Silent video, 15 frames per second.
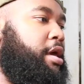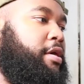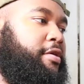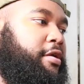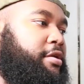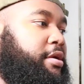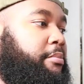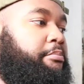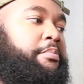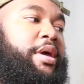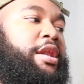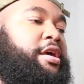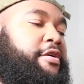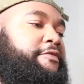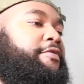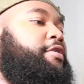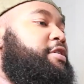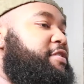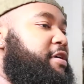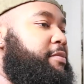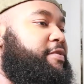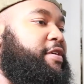It's only a minute and
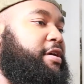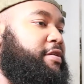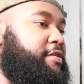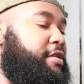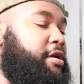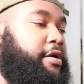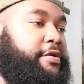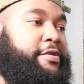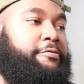40-something seconds long.